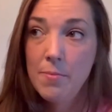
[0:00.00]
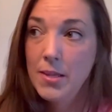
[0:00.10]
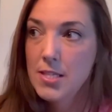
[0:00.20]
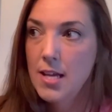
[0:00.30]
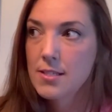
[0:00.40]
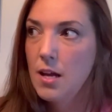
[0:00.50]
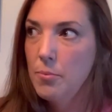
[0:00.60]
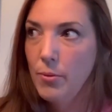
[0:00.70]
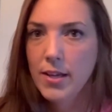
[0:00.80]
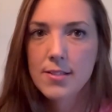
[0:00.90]
These last couple
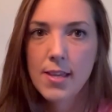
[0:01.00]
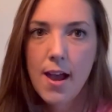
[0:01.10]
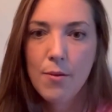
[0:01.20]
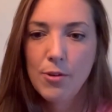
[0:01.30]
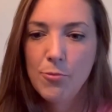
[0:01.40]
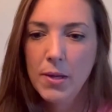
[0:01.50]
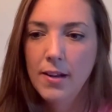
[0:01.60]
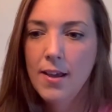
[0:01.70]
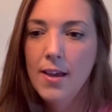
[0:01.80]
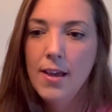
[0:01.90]
weeks, yeah, we've been
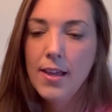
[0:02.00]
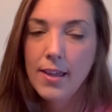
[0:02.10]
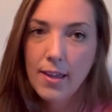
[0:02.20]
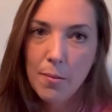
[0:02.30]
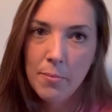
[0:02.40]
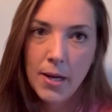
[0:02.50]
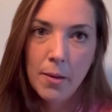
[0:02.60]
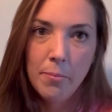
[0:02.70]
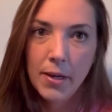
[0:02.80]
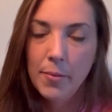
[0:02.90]
kicking
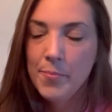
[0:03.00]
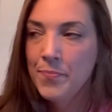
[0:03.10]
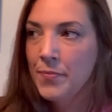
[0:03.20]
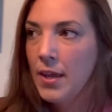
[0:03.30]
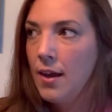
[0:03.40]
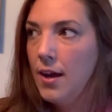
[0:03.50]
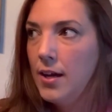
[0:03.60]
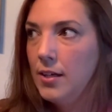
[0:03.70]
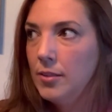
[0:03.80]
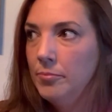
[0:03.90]
butt, but
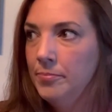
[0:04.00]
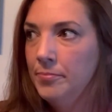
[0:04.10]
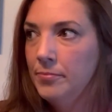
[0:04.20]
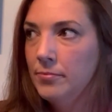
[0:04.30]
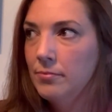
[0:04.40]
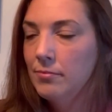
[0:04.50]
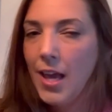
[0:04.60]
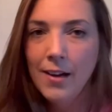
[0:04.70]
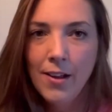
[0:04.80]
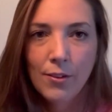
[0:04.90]
I
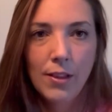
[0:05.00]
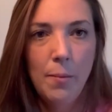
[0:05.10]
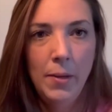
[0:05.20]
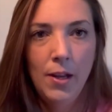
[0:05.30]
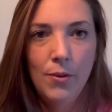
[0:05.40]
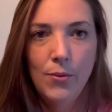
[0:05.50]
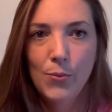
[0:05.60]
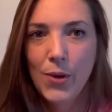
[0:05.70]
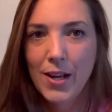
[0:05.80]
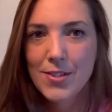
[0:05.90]
don't know. Let me know
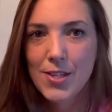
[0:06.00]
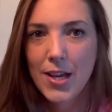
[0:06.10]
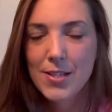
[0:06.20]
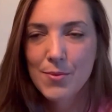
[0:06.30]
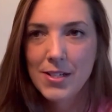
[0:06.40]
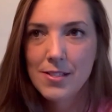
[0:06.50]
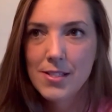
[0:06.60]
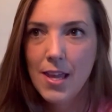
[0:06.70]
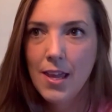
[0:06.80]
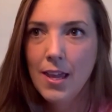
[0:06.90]
what else you guys want to
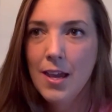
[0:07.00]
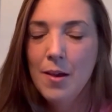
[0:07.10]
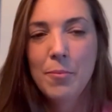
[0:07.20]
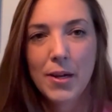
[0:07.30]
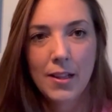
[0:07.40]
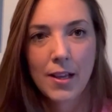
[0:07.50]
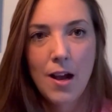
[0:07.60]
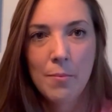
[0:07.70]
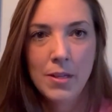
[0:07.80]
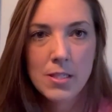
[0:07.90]
see. Put it in the
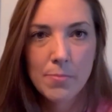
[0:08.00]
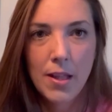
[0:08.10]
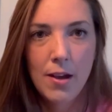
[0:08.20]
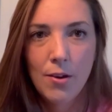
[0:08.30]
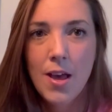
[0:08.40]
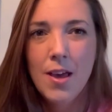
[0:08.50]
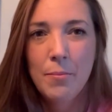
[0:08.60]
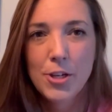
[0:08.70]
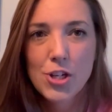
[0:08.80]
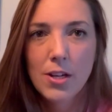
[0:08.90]
comments below.
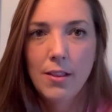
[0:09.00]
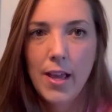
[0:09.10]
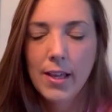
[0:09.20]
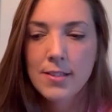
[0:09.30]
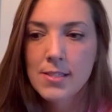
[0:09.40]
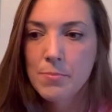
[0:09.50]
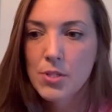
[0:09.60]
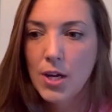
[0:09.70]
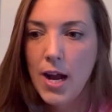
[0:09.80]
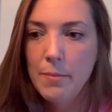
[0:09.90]
Make sure to like and
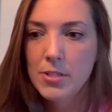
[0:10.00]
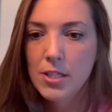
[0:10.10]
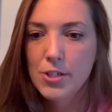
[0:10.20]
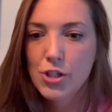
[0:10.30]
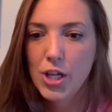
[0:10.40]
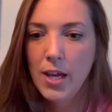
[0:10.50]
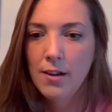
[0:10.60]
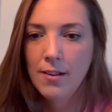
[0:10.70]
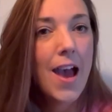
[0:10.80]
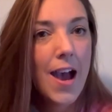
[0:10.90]
subscribe to this
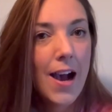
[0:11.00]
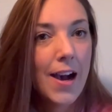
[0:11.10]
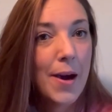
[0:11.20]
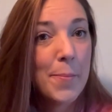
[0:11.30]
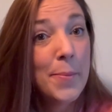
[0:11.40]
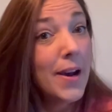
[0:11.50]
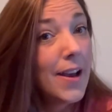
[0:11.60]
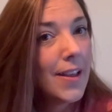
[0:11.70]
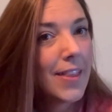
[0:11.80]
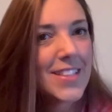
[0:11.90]
channel. But
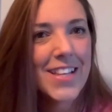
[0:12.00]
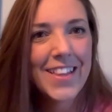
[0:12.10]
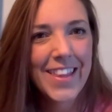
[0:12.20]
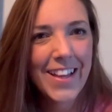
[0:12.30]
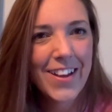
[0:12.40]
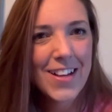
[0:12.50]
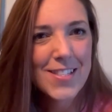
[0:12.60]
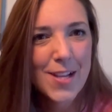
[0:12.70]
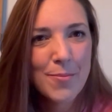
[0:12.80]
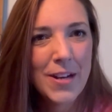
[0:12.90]
that's all. Thank you guys
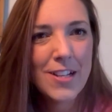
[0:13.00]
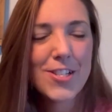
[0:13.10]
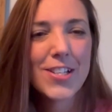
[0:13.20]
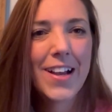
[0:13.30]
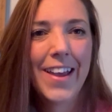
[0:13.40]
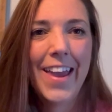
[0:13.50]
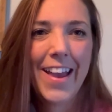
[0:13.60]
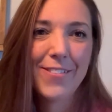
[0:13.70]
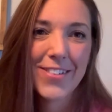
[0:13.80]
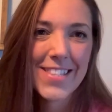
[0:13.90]
so much,
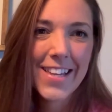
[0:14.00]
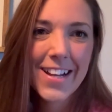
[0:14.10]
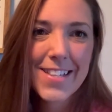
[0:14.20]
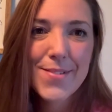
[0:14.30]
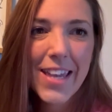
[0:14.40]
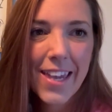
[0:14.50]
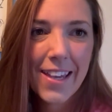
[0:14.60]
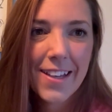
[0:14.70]
and we'll see you next week.